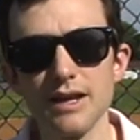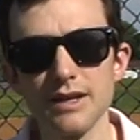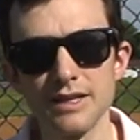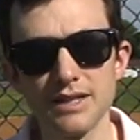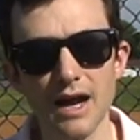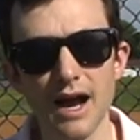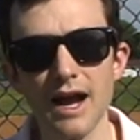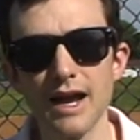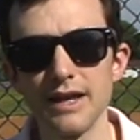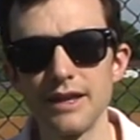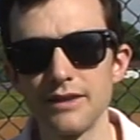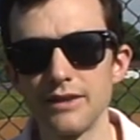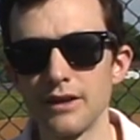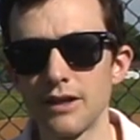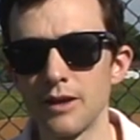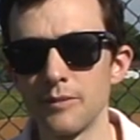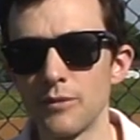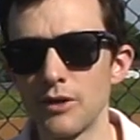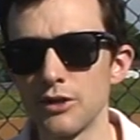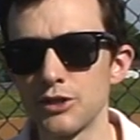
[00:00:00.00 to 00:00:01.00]
tie in the
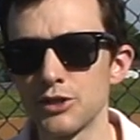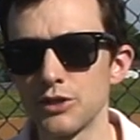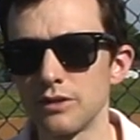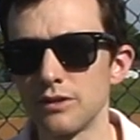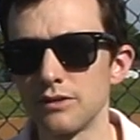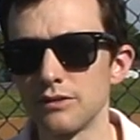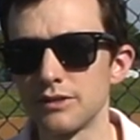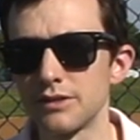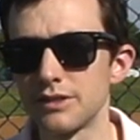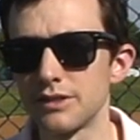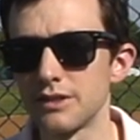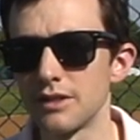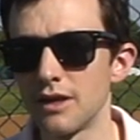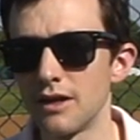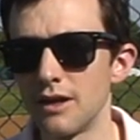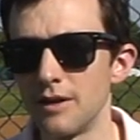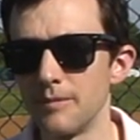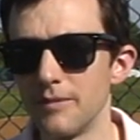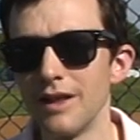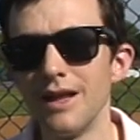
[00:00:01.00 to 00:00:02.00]
commercials,
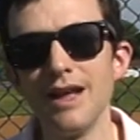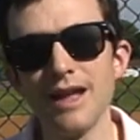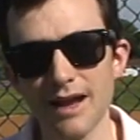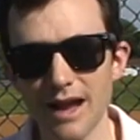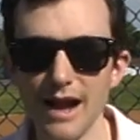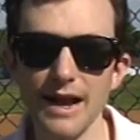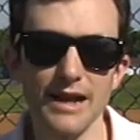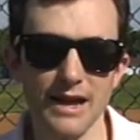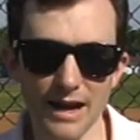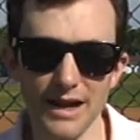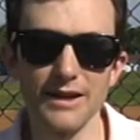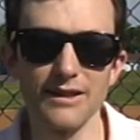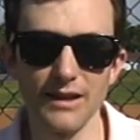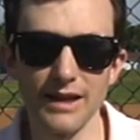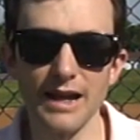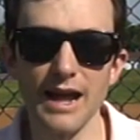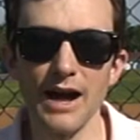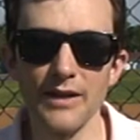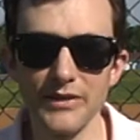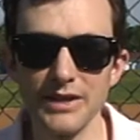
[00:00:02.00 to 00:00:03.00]
kind of
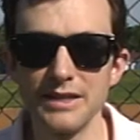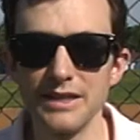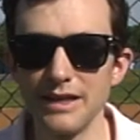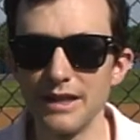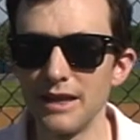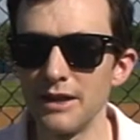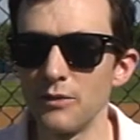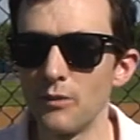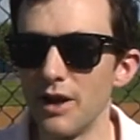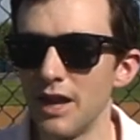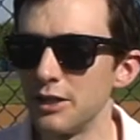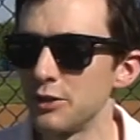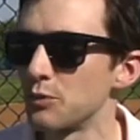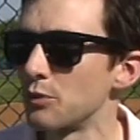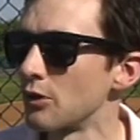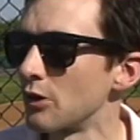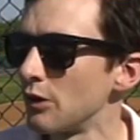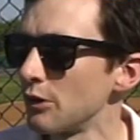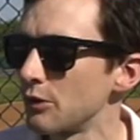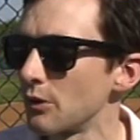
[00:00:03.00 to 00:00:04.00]
like how they did it in Wayne's
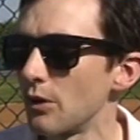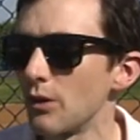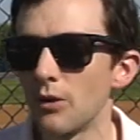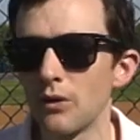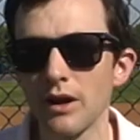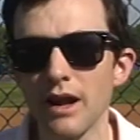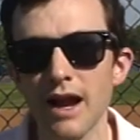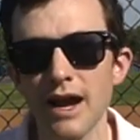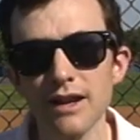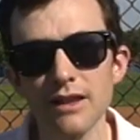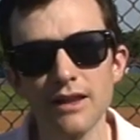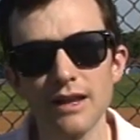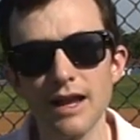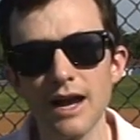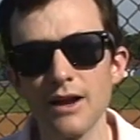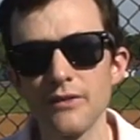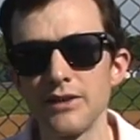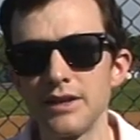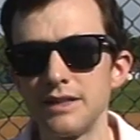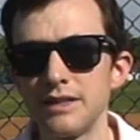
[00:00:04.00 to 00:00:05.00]
World, or kind of like
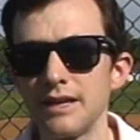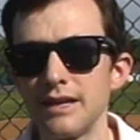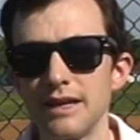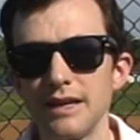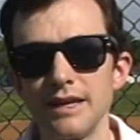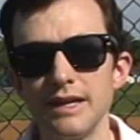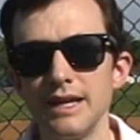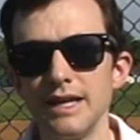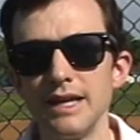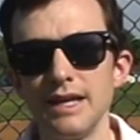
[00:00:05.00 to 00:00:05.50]
how they did it